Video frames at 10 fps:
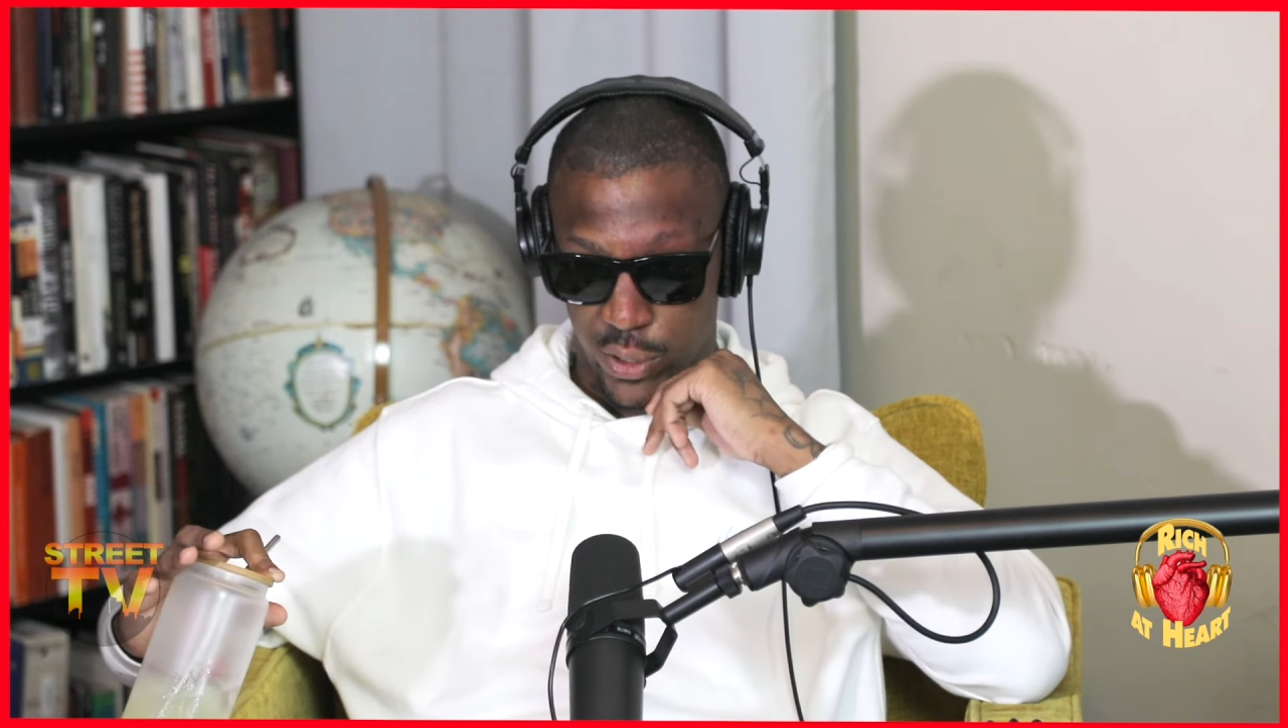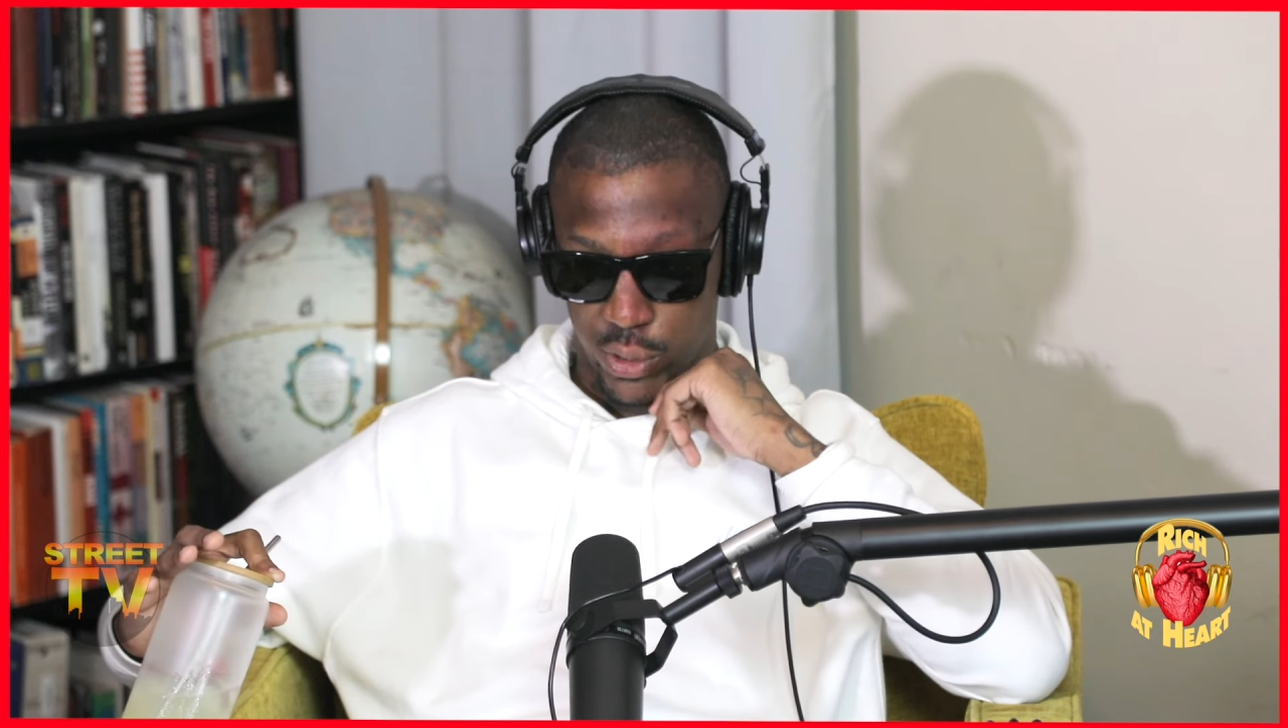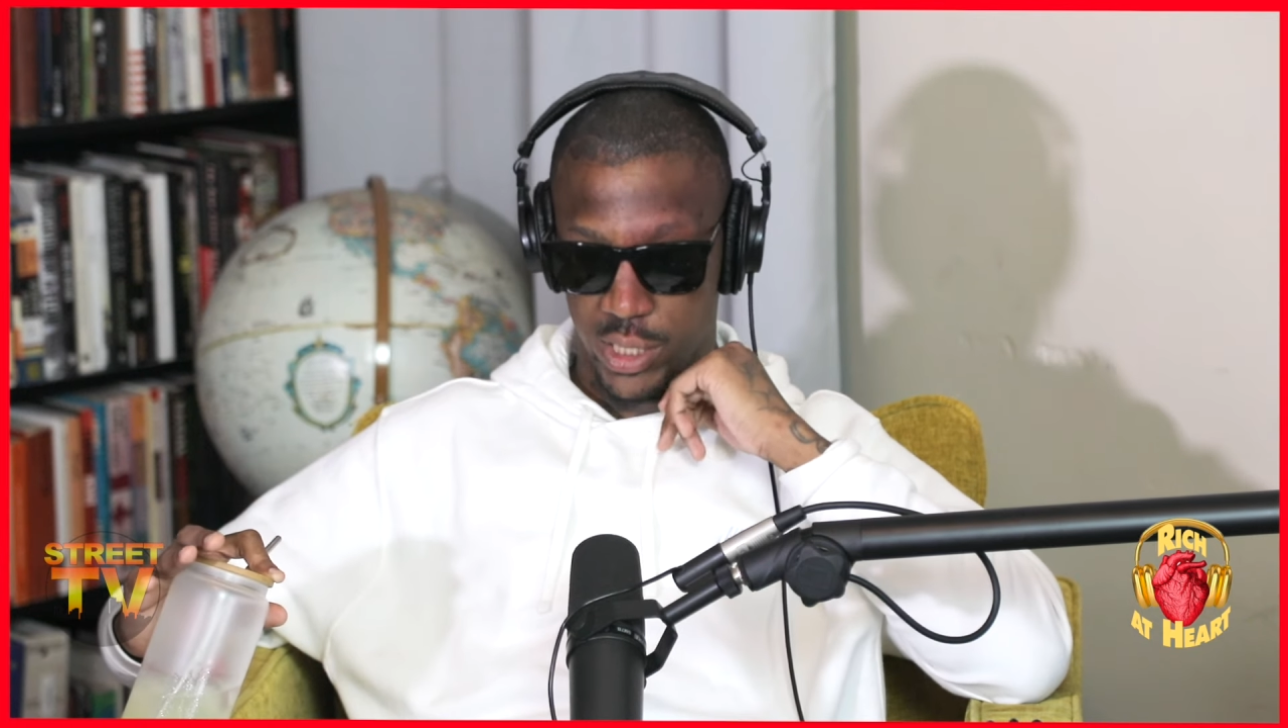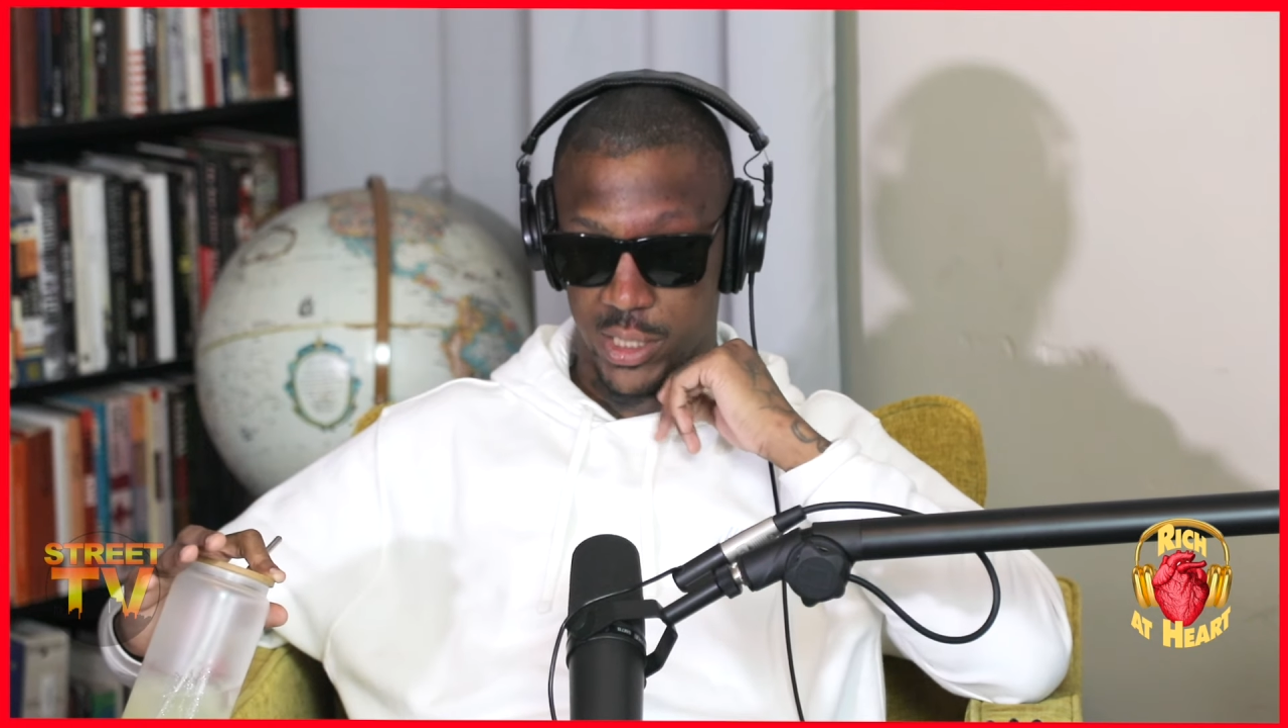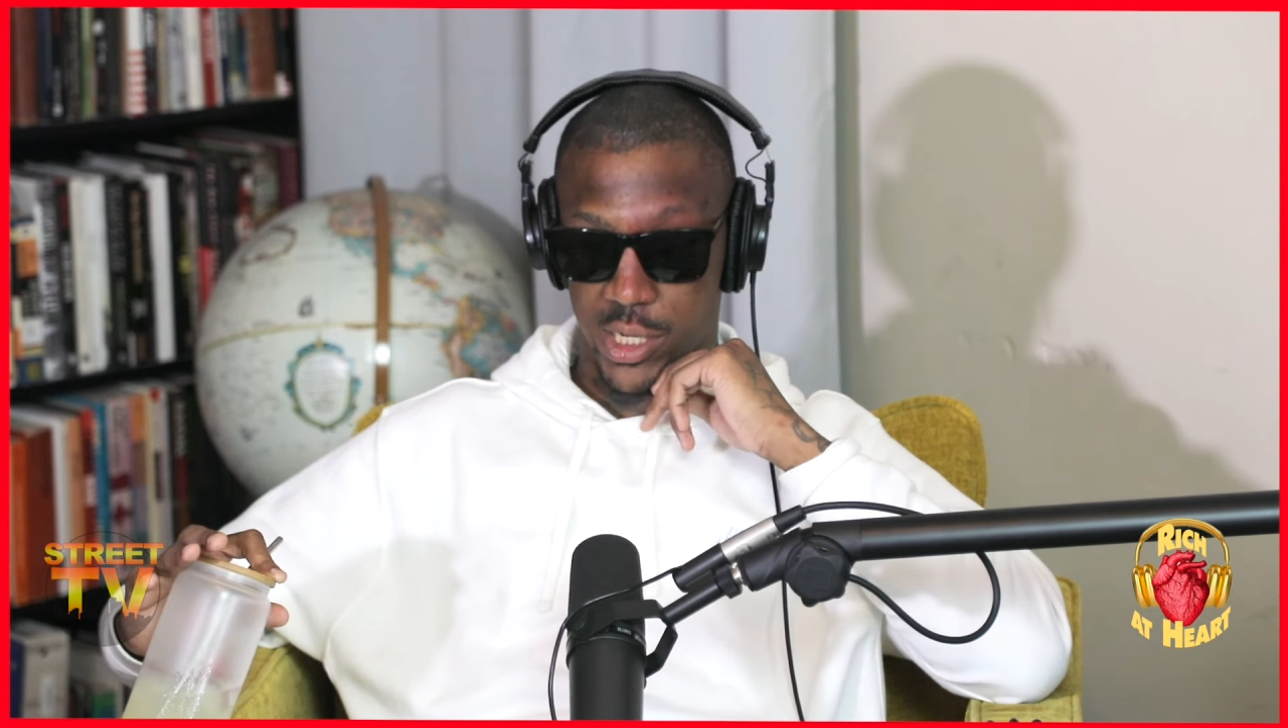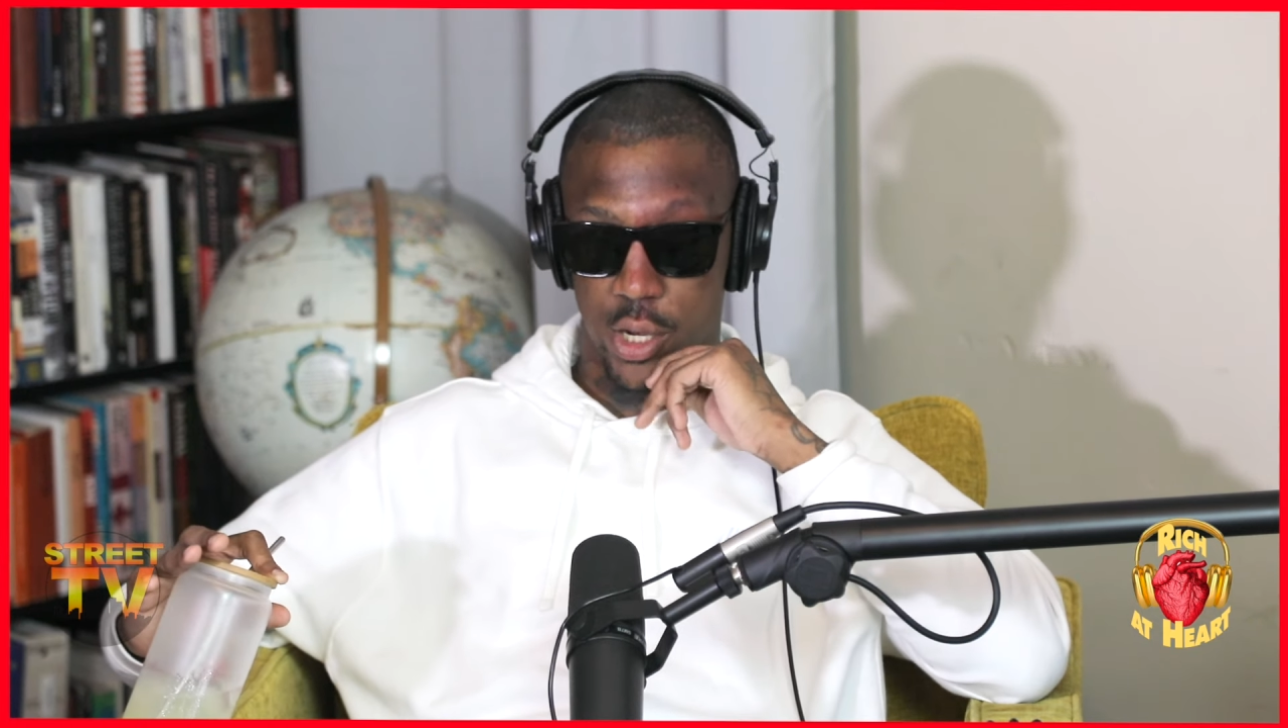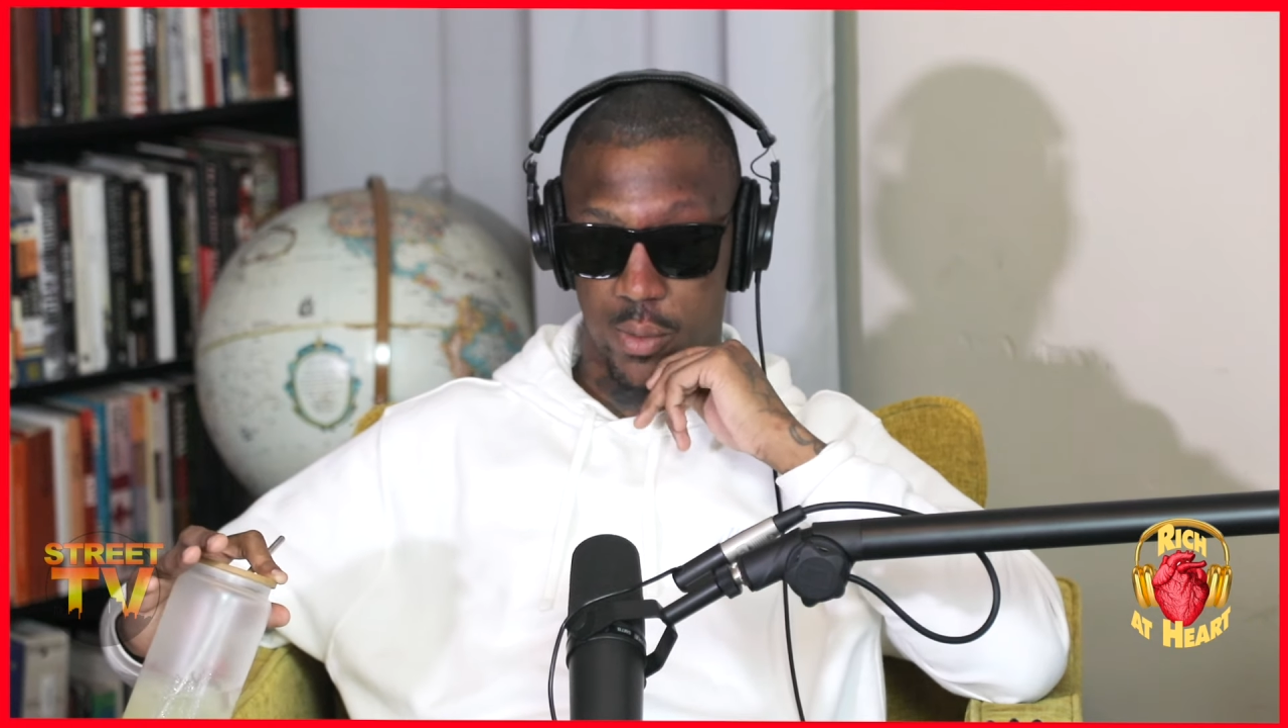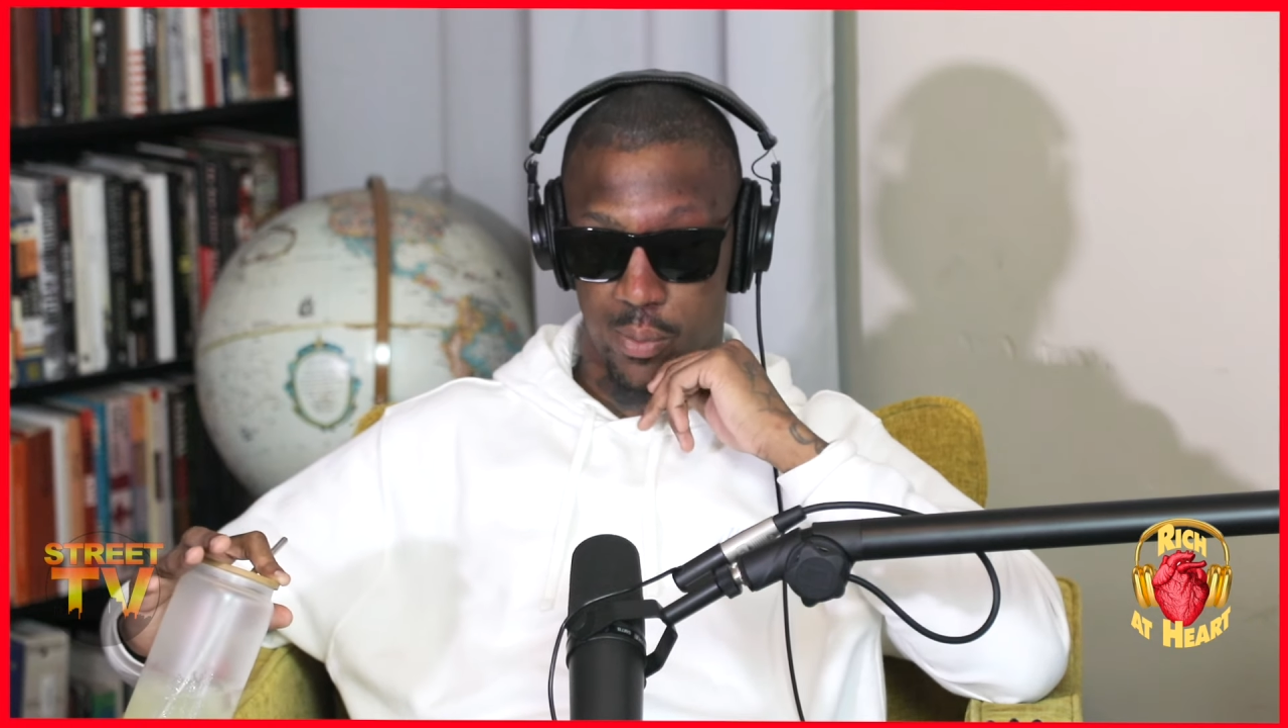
she told me